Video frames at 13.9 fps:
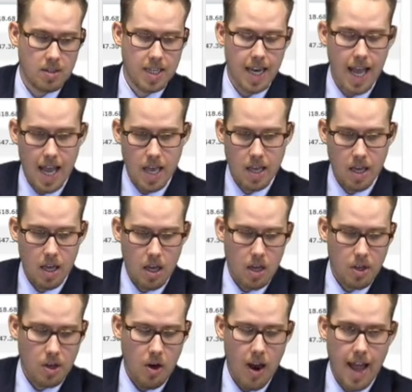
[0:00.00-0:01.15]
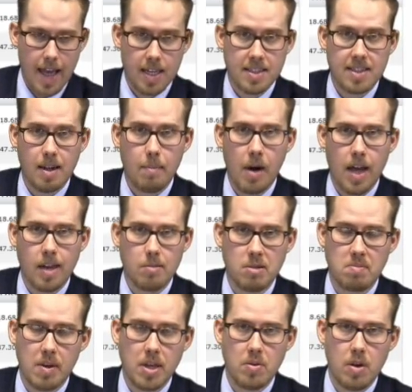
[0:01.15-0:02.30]
today you're adding some
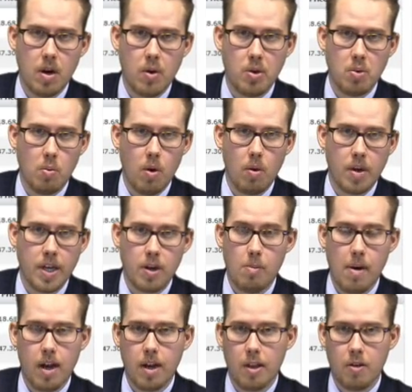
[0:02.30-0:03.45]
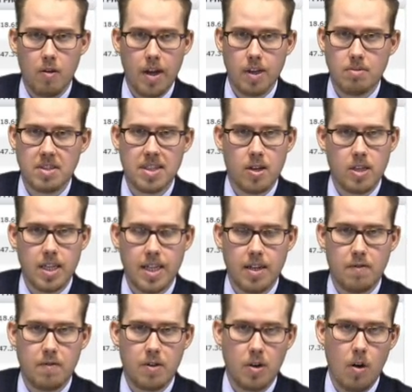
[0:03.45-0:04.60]
items, but you won't hear about other items that are
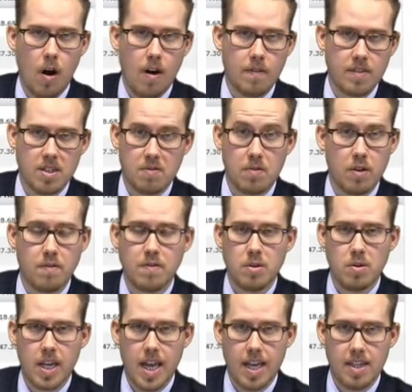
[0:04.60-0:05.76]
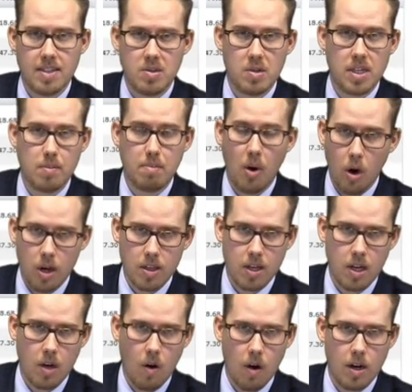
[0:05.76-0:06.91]
needed for your office for a few days. You can park
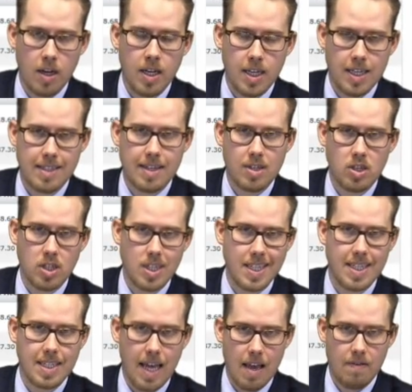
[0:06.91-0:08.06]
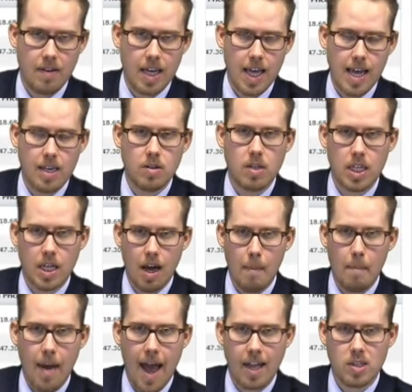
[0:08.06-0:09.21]
the cart, essentially saving it, and you can
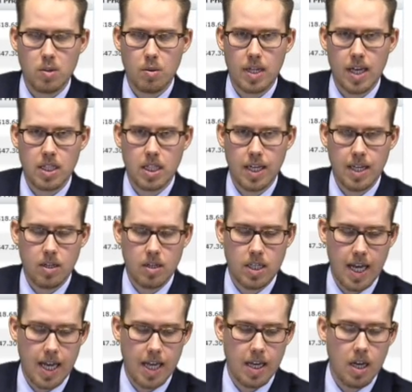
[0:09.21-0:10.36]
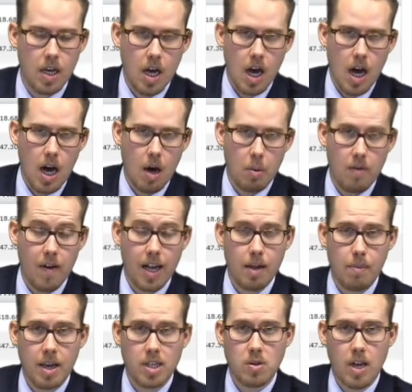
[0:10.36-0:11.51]
come back to it at a later day. We
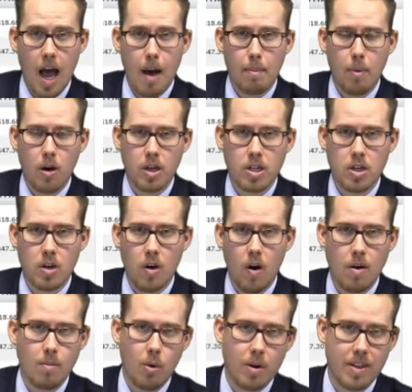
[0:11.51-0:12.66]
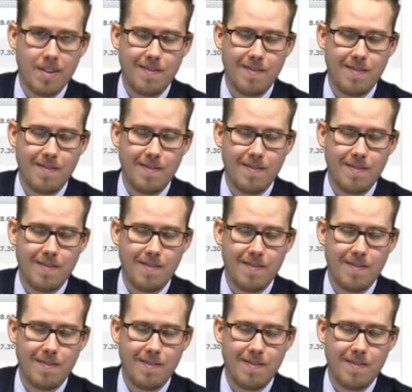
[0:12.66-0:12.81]
recommend you not park your cart